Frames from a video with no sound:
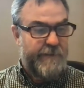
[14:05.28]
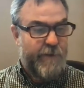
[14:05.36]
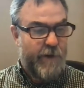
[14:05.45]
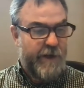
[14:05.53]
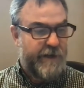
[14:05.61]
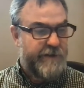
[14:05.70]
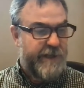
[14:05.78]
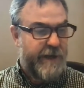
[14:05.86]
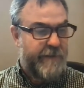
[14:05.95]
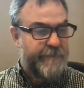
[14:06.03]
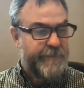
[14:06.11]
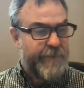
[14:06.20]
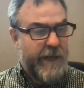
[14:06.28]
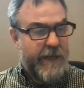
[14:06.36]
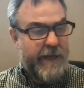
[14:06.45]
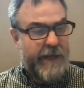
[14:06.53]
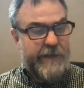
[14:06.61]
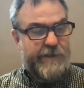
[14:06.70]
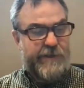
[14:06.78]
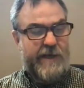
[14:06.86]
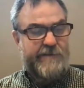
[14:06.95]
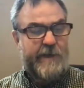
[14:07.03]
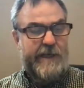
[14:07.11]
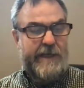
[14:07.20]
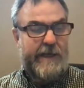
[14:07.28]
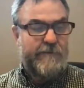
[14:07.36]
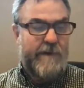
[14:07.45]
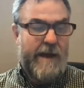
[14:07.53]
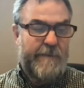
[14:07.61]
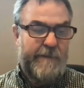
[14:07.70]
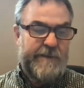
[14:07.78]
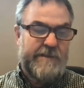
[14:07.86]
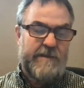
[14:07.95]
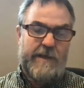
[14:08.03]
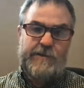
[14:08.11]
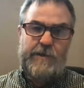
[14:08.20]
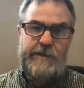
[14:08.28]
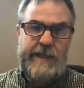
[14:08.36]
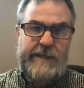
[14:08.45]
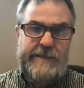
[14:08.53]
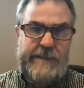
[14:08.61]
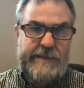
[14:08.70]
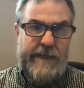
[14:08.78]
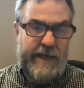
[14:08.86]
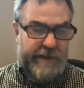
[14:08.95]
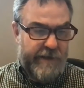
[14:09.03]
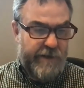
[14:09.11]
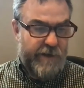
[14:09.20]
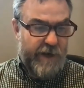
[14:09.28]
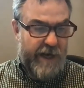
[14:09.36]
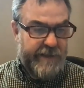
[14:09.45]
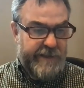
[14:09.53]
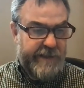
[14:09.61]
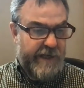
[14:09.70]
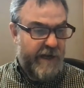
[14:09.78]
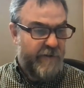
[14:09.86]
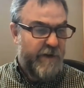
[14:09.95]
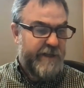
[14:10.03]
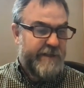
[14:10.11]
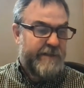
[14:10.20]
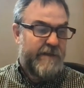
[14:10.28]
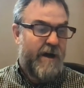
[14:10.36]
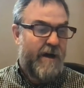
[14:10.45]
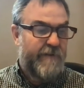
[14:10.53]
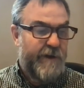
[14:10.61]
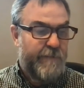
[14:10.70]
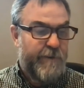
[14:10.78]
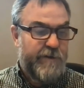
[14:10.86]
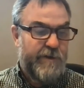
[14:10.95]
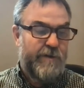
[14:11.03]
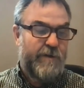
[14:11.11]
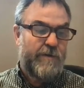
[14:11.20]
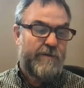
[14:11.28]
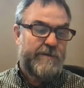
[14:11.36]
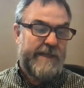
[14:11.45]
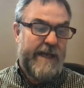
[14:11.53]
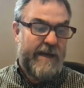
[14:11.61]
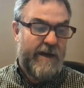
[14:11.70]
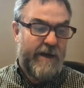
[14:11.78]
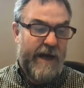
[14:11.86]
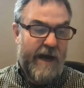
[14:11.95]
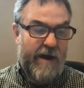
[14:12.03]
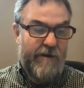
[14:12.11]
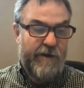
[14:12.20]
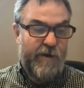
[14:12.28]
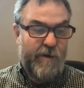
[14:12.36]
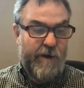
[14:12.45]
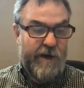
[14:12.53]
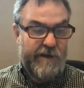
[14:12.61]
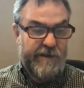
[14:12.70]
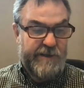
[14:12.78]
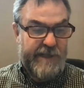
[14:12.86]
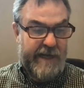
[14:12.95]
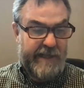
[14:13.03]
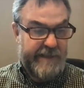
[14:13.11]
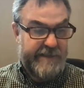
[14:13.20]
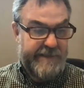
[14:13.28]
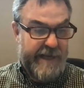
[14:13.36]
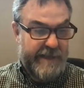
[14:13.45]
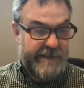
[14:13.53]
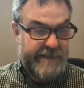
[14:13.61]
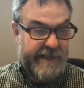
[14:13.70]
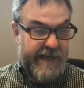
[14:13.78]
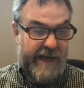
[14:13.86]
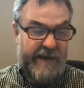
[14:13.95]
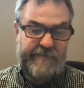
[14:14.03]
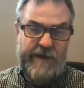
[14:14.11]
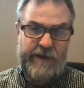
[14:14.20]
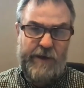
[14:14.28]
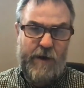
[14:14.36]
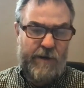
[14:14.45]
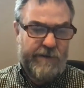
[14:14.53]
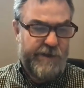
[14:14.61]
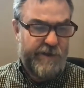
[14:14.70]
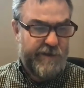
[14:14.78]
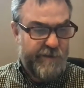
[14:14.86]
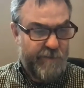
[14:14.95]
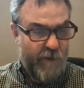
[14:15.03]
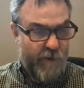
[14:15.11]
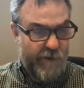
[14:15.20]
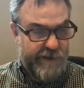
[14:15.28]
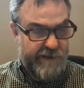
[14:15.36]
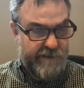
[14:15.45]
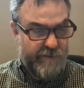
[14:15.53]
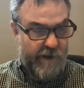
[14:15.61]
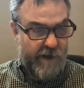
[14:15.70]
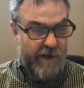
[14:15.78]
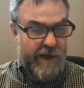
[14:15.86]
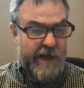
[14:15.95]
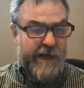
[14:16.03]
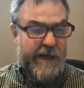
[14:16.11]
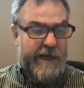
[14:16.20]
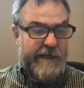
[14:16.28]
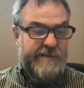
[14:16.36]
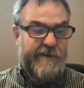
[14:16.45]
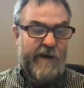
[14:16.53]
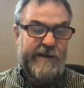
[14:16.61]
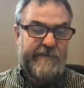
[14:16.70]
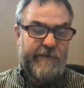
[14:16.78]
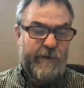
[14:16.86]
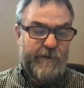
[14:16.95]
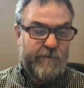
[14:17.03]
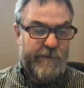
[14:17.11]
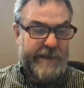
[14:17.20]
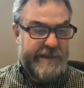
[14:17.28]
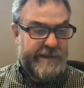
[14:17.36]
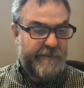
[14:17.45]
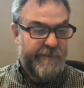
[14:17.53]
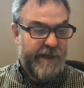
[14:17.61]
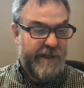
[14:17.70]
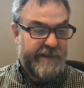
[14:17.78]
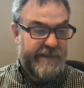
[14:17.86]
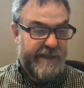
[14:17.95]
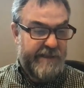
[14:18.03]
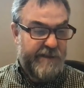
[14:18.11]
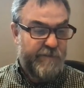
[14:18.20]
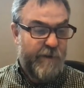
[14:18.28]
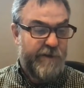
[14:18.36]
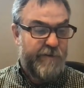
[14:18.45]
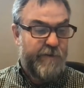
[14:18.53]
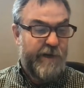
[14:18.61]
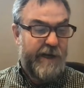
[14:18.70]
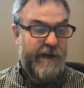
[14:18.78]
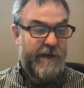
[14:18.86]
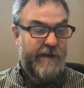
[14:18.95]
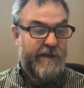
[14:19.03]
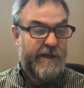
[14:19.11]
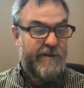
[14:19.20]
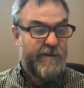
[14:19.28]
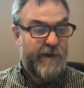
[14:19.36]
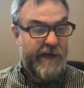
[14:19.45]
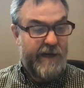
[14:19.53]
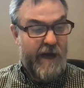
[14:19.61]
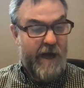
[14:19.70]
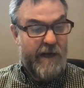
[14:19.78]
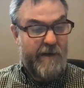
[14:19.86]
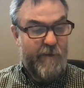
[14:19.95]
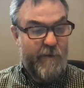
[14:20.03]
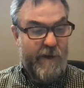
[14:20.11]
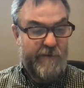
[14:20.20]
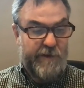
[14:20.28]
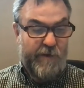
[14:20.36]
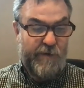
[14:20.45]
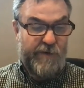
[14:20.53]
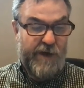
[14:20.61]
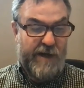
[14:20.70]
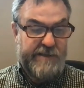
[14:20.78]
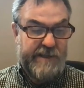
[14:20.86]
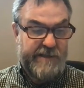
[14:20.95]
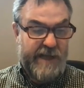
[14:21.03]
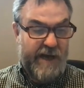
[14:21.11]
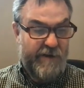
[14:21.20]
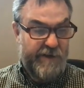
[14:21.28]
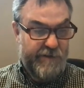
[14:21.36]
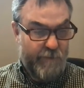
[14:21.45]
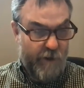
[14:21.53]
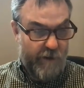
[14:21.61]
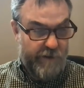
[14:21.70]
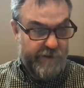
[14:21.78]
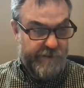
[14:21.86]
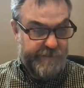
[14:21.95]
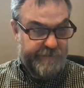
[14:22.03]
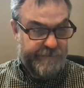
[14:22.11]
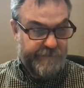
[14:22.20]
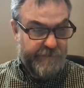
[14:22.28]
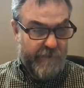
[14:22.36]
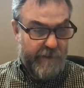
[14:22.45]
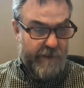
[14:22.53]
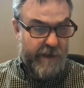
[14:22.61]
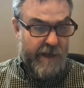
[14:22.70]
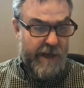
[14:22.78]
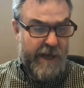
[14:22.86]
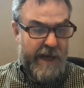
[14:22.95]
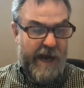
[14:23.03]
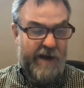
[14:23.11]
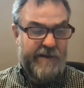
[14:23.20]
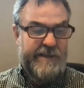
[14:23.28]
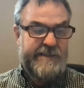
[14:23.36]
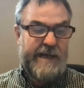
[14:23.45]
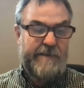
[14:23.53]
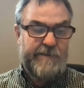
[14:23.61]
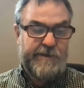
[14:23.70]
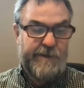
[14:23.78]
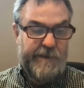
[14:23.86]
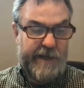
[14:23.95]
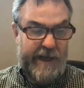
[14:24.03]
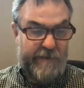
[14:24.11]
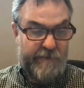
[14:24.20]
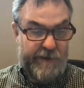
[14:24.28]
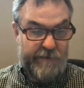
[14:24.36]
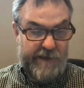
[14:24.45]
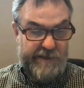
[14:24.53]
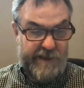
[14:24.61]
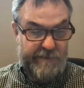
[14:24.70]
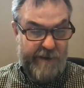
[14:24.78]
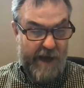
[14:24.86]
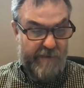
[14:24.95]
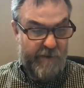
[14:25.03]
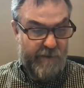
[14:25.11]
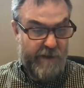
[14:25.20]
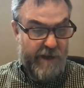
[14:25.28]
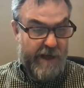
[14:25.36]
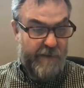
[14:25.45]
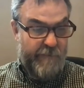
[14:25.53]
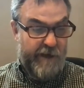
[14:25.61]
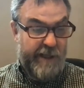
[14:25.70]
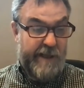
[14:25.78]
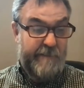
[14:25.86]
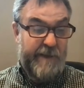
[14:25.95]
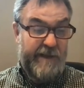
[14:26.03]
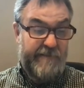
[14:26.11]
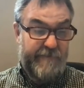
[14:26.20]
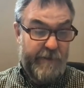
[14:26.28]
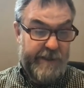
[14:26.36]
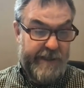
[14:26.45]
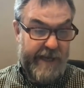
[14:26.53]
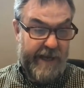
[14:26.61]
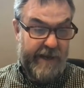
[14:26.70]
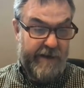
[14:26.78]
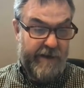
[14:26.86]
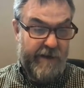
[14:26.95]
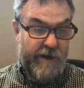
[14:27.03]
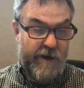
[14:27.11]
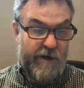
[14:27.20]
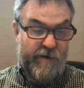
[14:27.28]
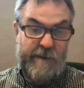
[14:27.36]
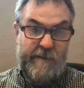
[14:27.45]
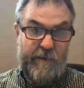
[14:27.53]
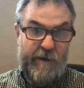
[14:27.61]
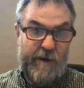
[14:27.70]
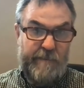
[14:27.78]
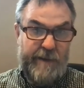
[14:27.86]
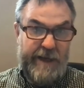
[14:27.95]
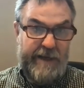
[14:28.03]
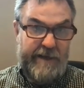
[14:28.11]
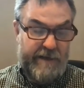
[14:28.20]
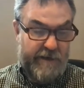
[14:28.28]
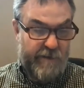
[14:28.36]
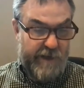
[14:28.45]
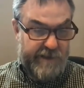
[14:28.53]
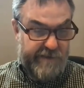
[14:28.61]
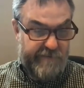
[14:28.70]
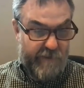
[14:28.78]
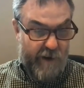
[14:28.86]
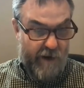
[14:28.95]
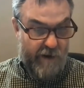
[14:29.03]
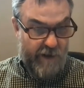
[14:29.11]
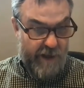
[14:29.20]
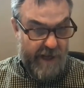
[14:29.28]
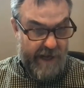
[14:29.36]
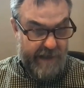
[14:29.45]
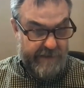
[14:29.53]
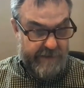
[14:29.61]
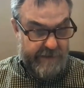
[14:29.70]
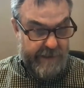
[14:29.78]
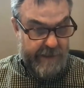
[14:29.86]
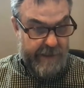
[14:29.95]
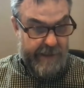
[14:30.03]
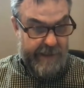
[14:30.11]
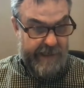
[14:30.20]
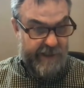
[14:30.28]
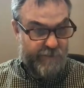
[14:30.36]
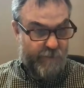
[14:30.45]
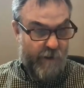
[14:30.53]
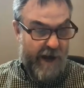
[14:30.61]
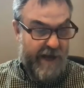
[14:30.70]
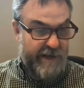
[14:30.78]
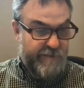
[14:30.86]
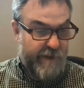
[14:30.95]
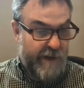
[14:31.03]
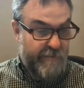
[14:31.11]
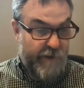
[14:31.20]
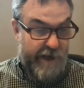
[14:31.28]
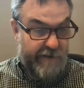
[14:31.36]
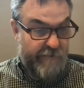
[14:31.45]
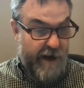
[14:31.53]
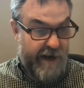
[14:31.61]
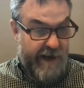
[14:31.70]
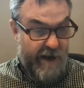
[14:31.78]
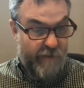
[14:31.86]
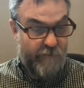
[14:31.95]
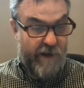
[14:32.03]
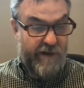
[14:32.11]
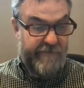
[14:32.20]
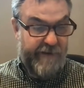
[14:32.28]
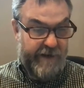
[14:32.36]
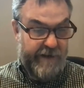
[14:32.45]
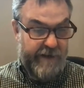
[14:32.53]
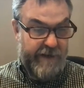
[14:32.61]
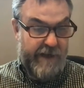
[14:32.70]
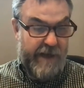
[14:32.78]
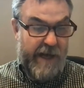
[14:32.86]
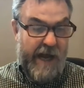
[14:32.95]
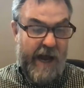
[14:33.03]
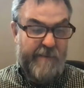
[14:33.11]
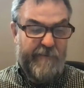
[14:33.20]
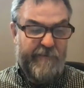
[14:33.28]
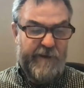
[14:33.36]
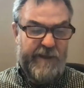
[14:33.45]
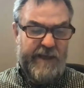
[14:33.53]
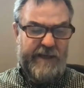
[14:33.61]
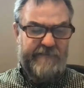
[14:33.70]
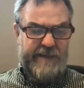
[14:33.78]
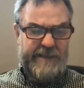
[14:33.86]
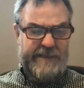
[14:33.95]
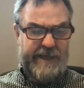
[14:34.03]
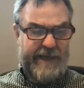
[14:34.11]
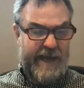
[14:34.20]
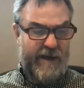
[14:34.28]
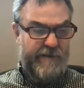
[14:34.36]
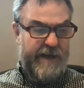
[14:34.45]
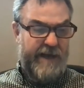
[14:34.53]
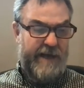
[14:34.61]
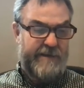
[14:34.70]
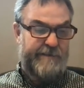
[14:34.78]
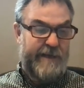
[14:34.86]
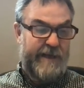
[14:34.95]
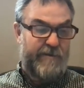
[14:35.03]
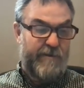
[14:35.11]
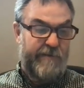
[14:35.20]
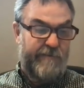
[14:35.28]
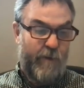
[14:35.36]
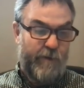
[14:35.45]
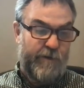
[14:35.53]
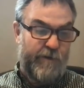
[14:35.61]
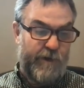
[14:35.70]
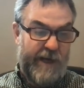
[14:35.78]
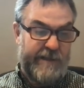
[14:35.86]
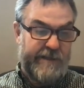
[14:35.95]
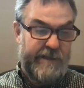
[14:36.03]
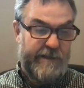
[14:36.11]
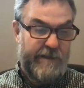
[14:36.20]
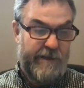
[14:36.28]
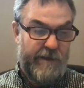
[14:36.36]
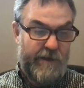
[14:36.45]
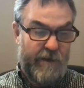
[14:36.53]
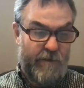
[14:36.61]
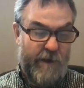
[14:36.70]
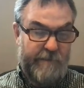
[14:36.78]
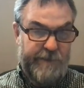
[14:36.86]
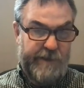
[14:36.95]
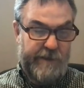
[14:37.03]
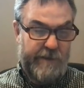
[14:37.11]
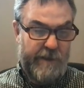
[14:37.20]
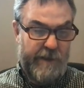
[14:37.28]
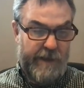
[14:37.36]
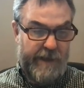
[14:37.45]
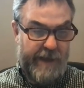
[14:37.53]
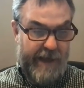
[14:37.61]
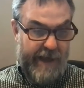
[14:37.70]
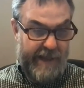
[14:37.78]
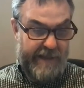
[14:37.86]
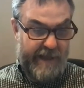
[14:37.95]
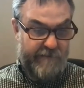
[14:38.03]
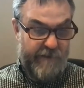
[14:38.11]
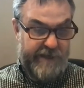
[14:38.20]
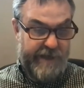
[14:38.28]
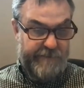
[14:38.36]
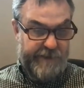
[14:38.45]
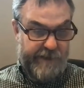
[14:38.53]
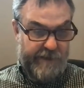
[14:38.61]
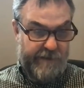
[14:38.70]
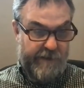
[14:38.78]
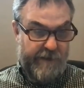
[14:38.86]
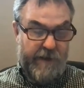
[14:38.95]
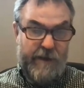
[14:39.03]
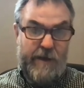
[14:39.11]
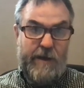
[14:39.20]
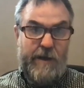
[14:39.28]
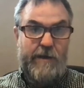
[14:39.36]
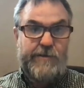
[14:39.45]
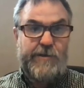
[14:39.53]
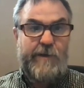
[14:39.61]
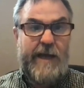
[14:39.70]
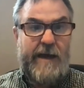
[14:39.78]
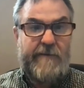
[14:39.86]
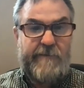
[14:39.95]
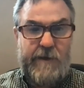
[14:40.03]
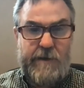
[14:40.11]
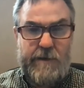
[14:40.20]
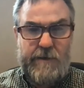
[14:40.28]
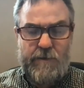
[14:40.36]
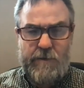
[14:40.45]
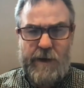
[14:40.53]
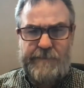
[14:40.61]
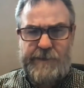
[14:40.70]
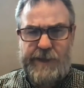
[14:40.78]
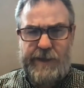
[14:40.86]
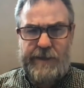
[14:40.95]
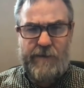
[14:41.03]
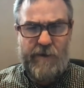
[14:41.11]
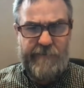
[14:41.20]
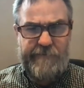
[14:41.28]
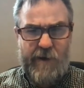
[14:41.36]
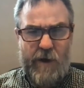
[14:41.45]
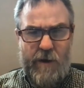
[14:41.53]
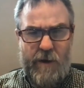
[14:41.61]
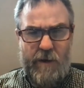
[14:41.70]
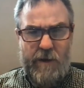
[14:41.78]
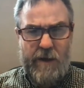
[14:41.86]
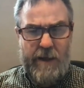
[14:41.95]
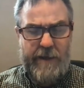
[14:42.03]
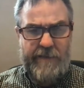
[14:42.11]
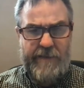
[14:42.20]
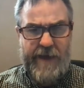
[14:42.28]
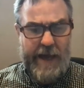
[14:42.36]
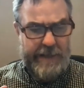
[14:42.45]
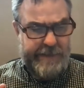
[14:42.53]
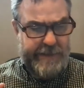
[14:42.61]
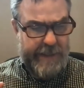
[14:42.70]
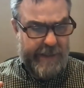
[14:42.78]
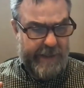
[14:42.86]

important to understand. So as we wrap up this lecture on Genesis and creation, I want to offer you a personal take on how to go about understanding this text, and invite you all to explore this as well. It's very difficult to read something like Genesis 1 and 3 and not come away with your own thoughts as to how this works. How do these chapters communicate with the rest of the Bible? And what could they mean for today? Remember, a big question for our class is, why is what I'm reading right now relevant? I prefer to think of this account as being threefold: creation, corruption, and then redemption. So we have corruption, or the fall, that